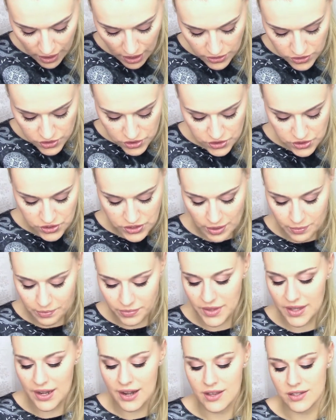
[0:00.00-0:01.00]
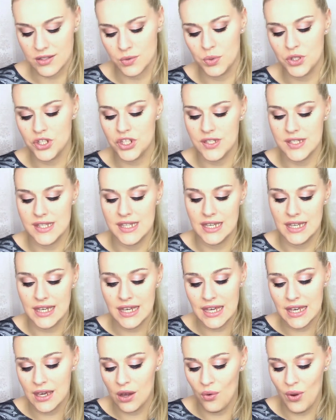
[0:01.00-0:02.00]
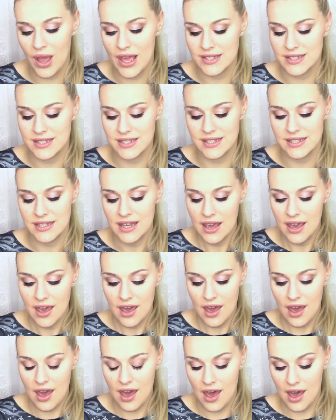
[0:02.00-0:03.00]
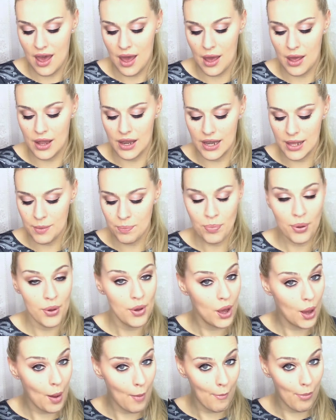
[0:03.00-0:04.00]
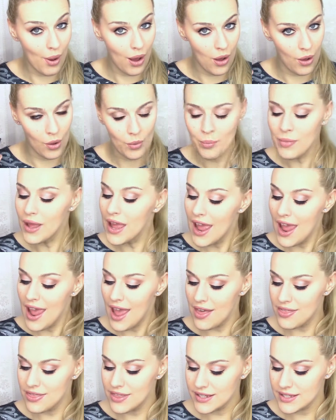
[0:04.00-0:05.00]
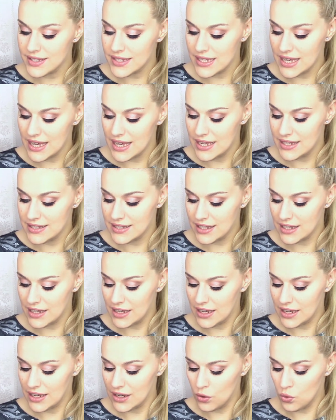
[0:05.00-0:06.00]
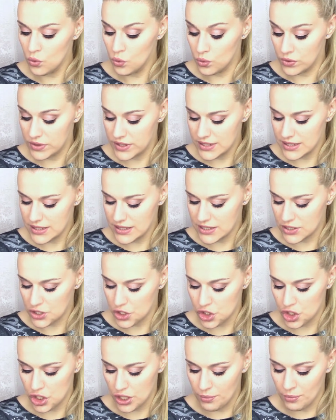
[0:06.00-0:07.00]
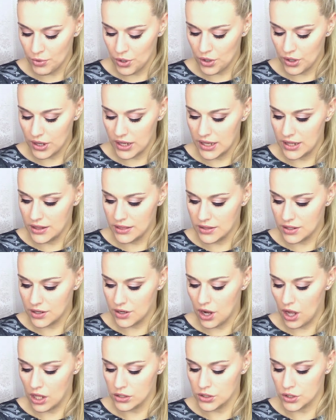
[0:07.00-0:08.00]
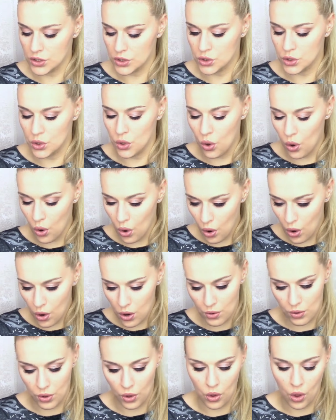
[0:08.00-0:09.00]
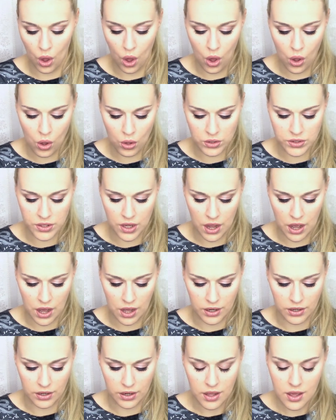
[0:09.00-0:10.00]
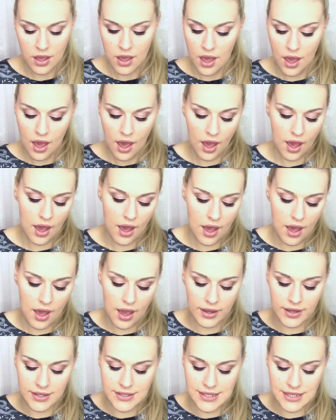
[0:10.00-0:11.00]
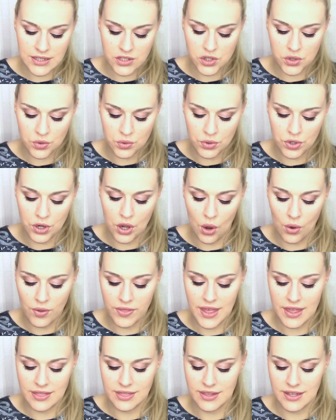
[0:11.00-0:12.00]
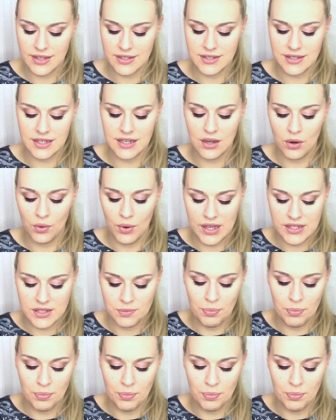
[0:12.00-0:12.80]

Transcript: on to something else, which is the EOS lip balm, and this is a shimmer in the color coral. Hold on. Because I do know that these EOS